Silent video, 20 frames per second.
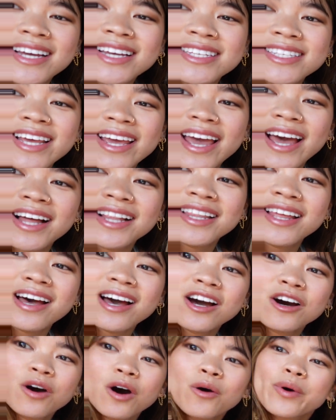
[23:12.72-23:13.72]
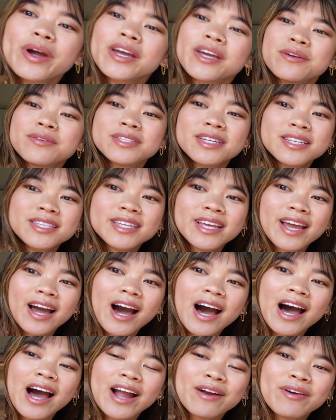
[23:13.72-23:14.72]
Say hello. Oh wait, you did say
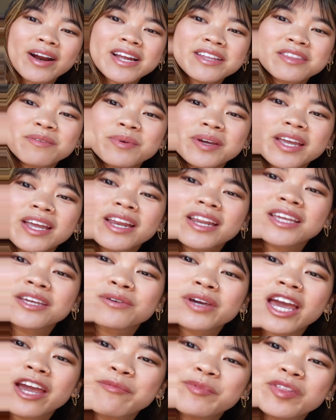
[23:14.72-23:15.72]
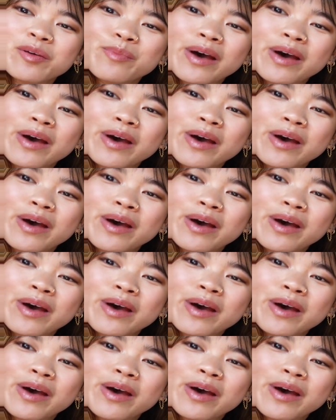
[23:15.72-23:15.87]
hi right at the beginning. You came in the